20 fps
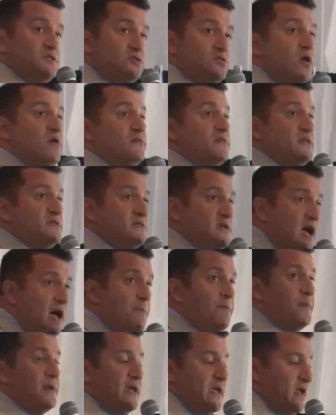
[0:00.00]
to start this
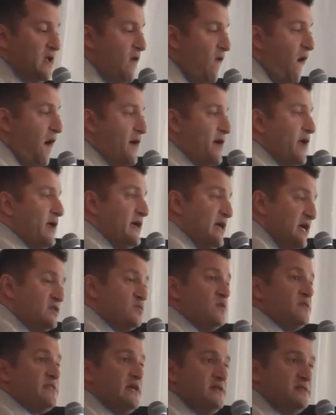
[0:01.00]
company,
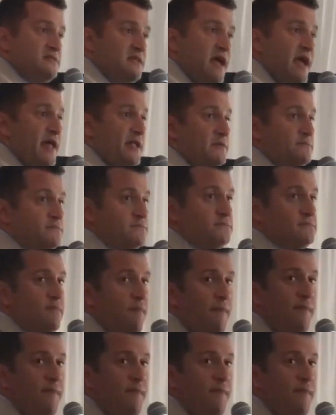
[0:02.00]
guess what they said?